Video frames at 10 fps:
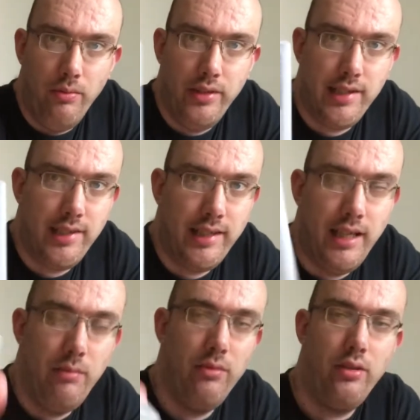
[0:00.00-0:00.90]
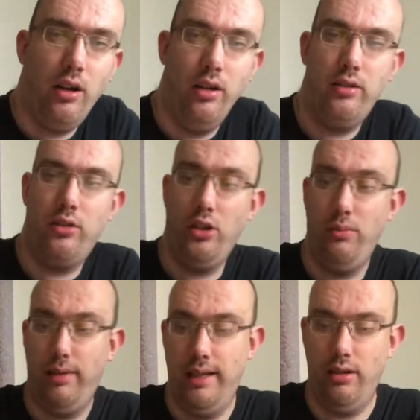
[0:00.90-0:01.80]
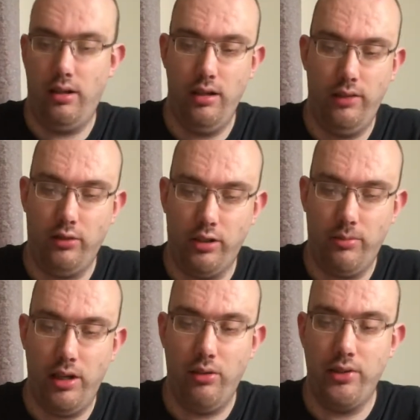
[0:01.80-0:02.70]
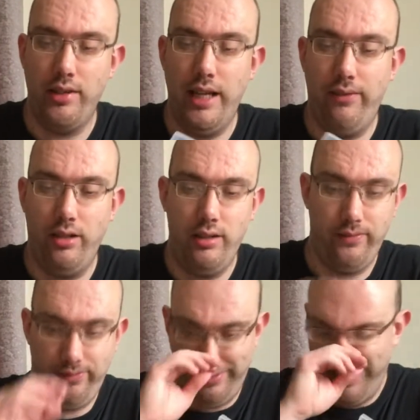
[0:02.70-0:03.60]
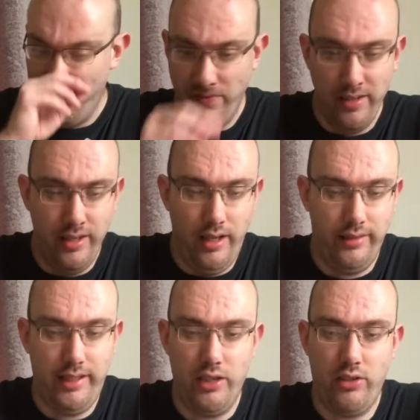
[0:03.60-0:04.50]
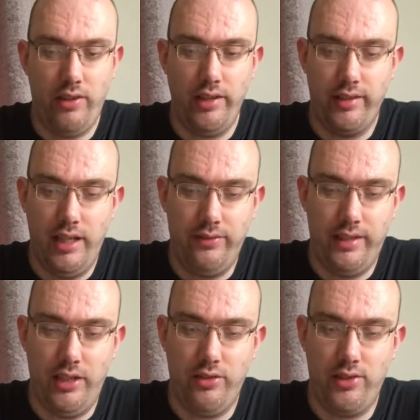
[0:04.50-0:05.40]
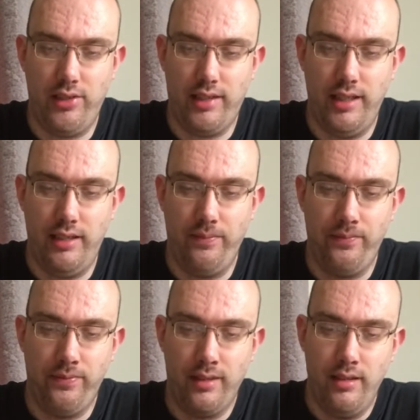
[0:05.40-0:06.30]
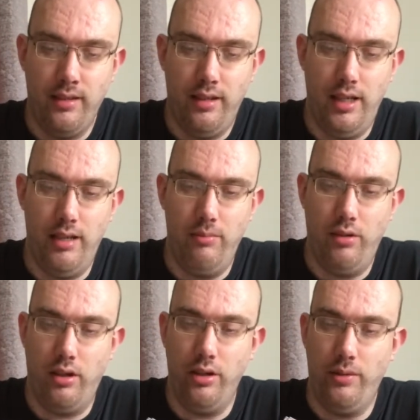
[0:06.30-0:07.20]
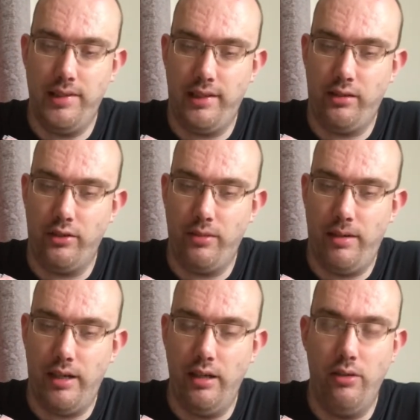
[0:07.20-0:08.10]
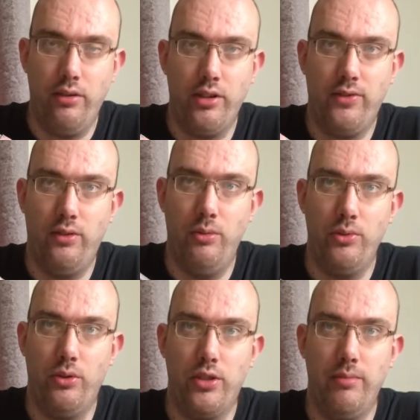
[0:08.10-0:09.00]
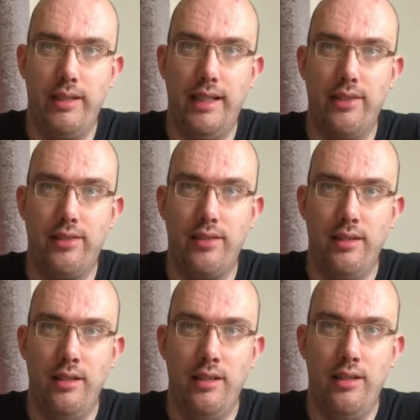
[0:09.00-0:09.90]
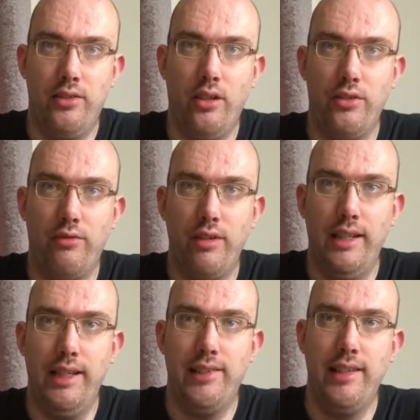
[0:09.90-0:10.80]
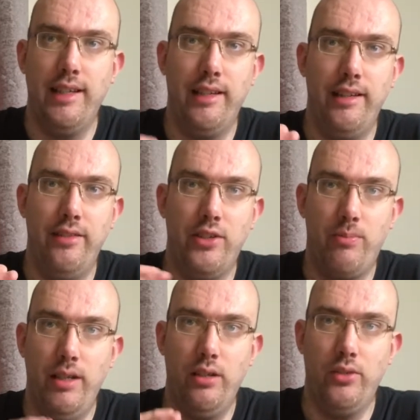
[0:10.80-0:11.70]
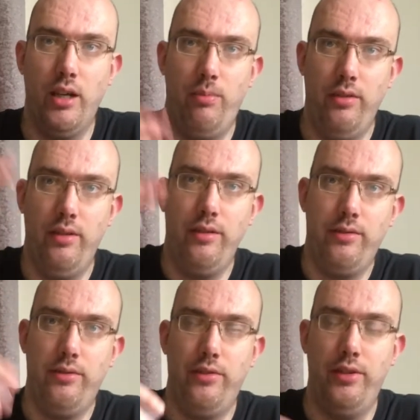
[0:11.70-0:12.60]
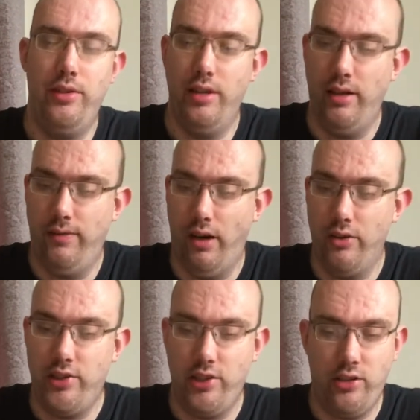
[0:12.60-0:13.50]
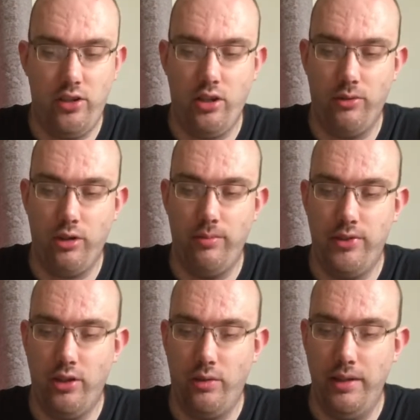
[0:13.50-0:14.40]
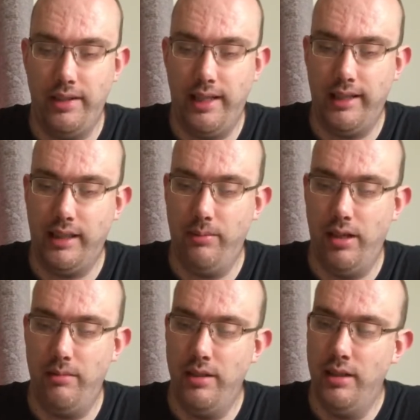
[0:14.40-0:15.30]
This is a game that I do play a lot. I love Dr. Mario. I was never a Tetris fan. I didn't have Tetris as a kid. I always had Dr. Mario and I just thought it was awesome. It starts off really easy and then the speed goes up and the viruses just stop dropping so quick you can't keep up.